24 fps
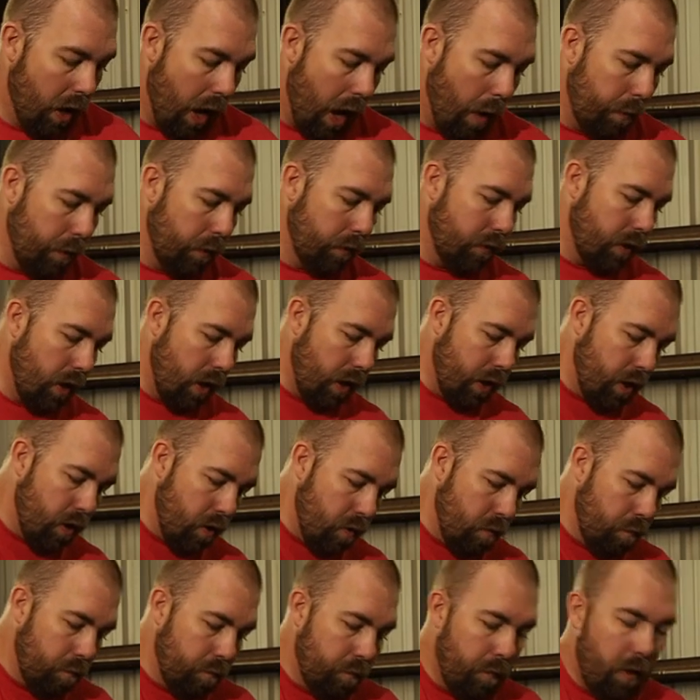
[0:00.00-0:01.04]
I will tell
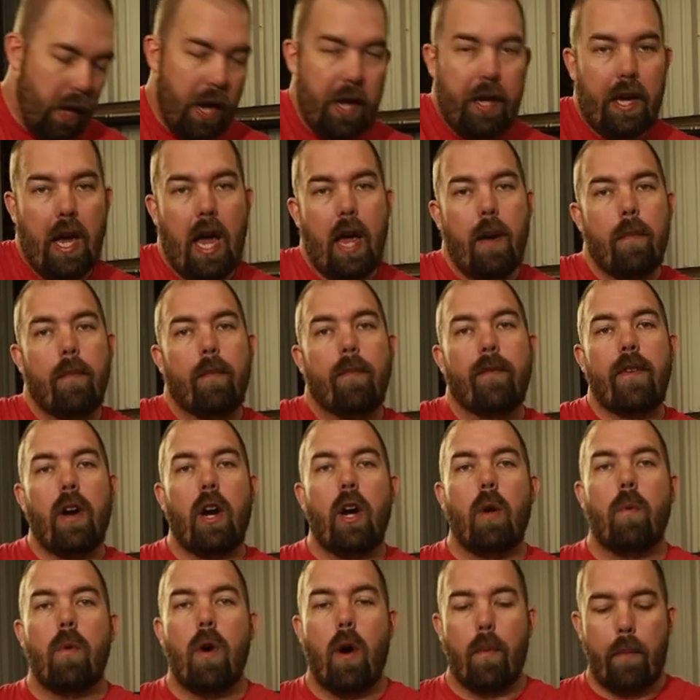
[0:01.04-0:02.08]
you, it came
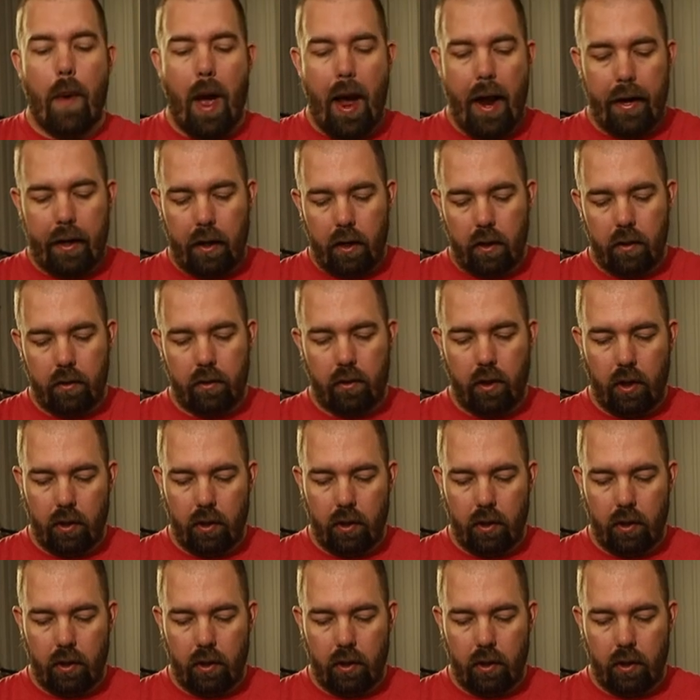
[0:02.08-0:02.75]
very well packaged.